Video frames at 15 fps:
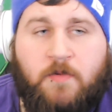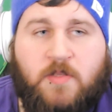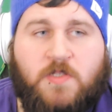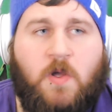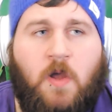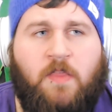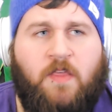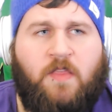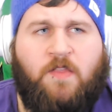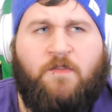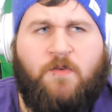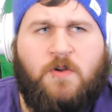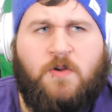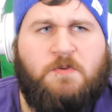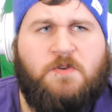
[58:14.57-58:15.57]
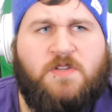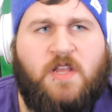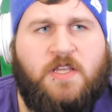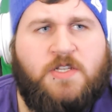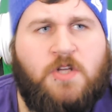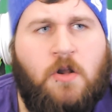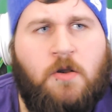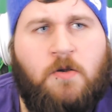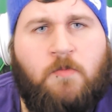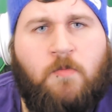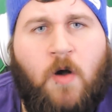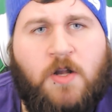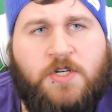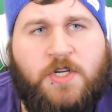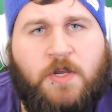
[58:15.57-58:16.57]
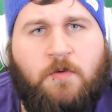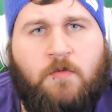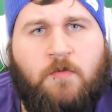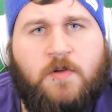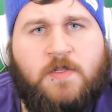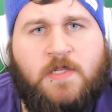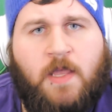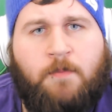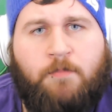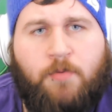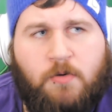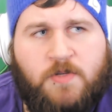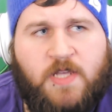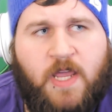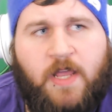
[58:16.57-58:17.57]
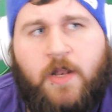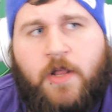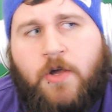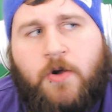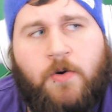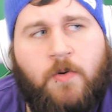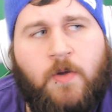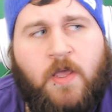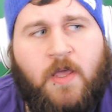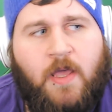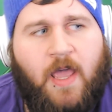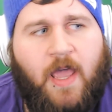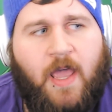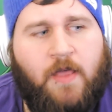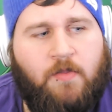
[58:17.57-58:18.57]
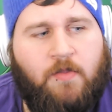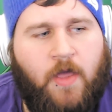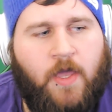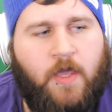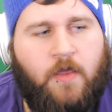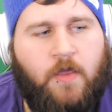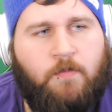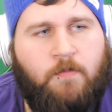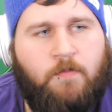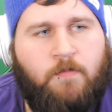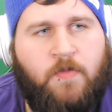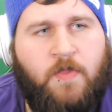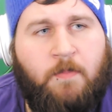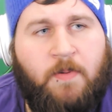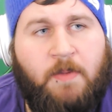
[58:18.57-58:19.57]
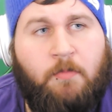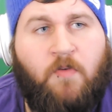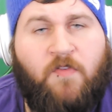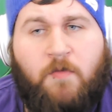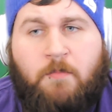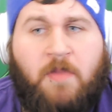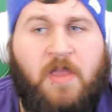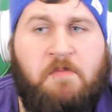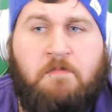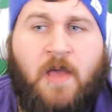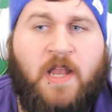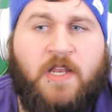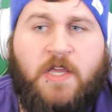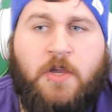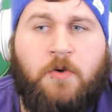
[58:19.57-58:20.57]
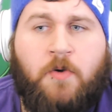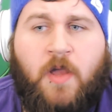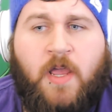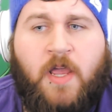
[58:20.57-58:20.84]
And so I think the first person I started watching was like Brotato and like the people from Main Menu.